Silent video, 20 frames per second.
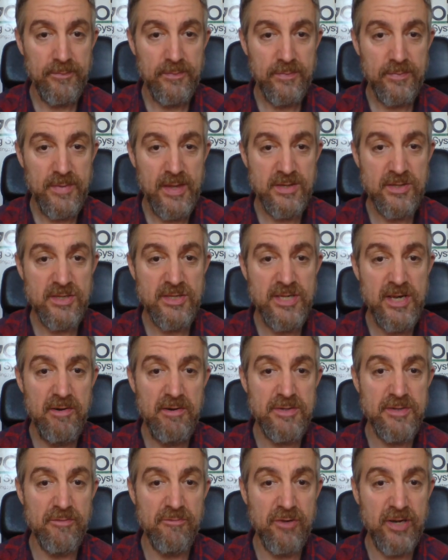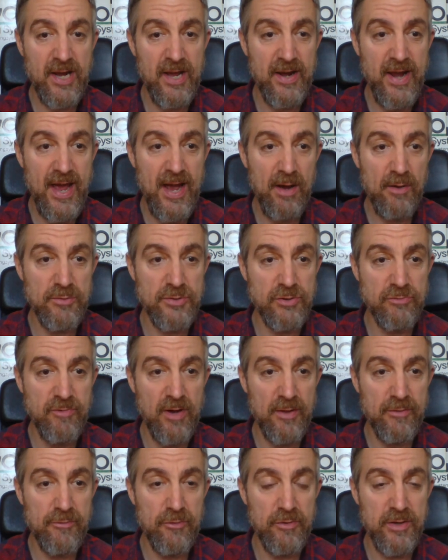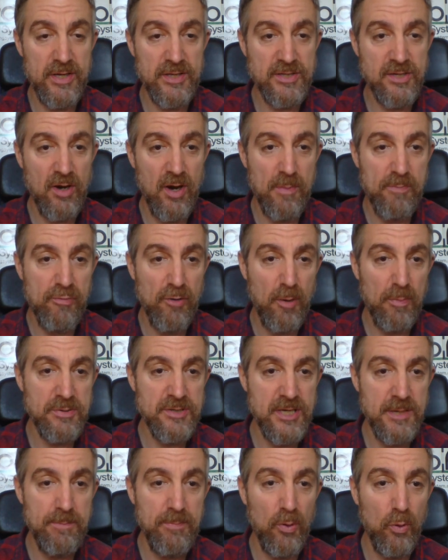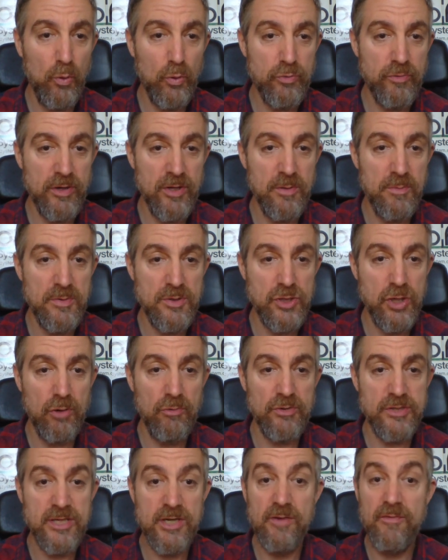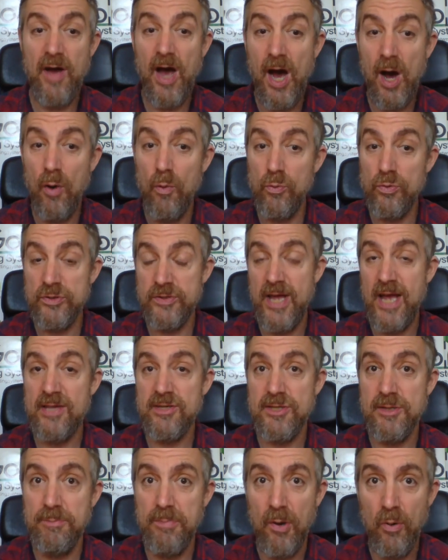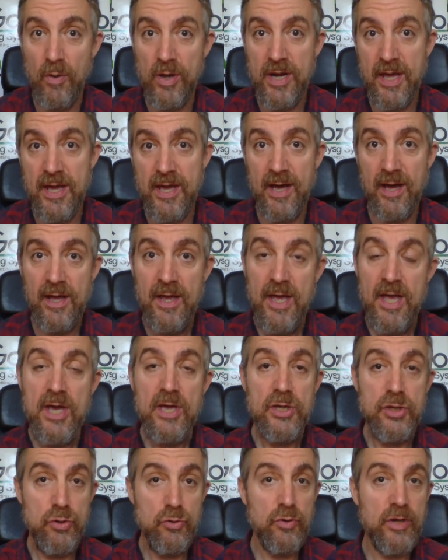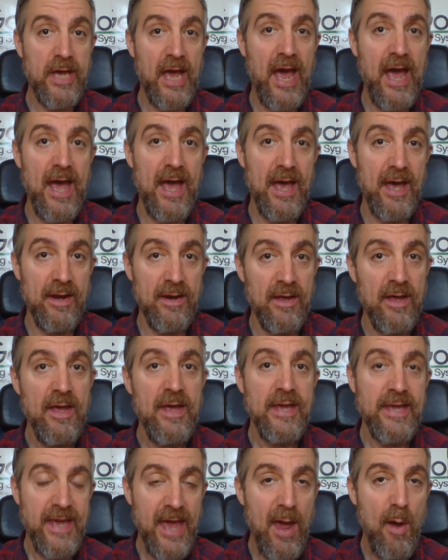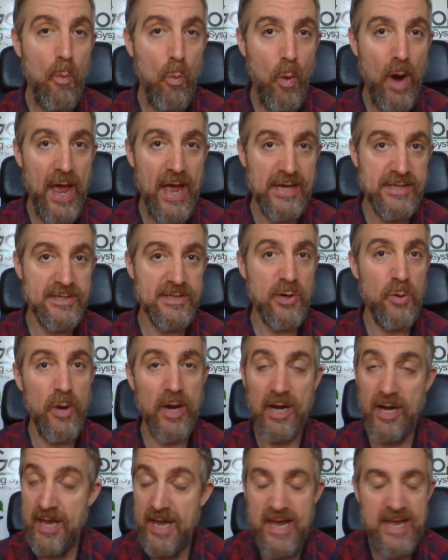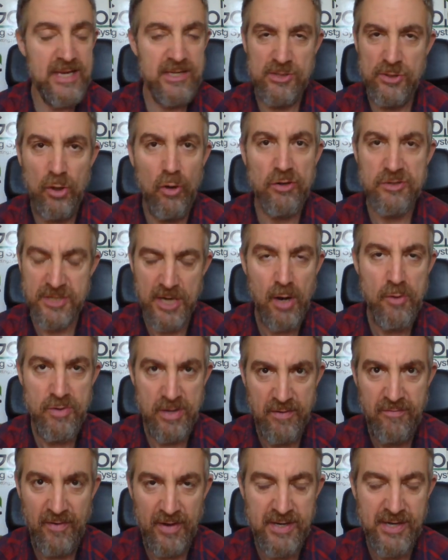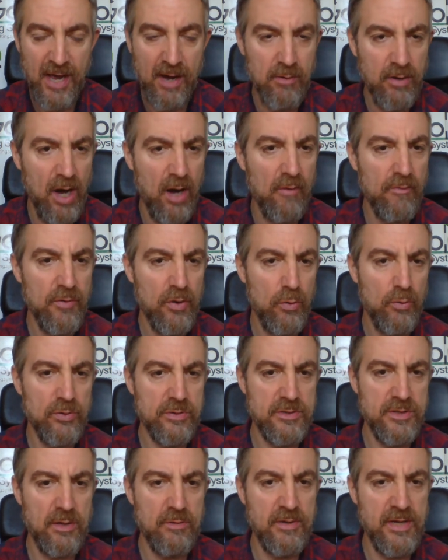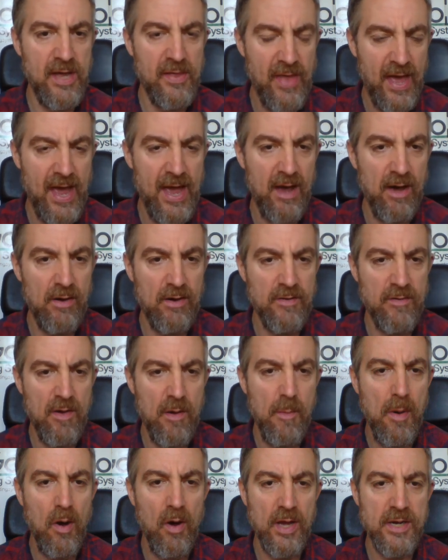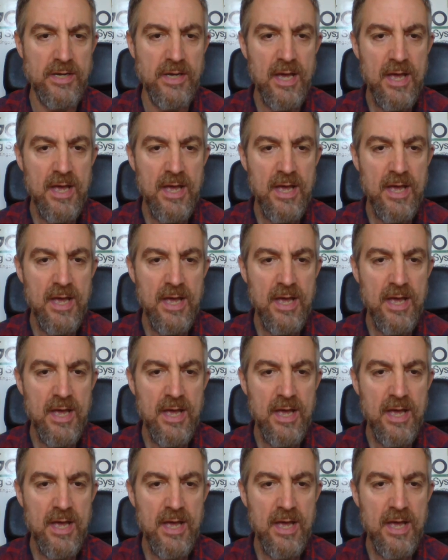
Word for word: There's a series of canals that run through the entire property, bordering the majority of holes, and that's the point here. You can get wet quickly. It is not a Tony Finau golf course, so get that out of your mind.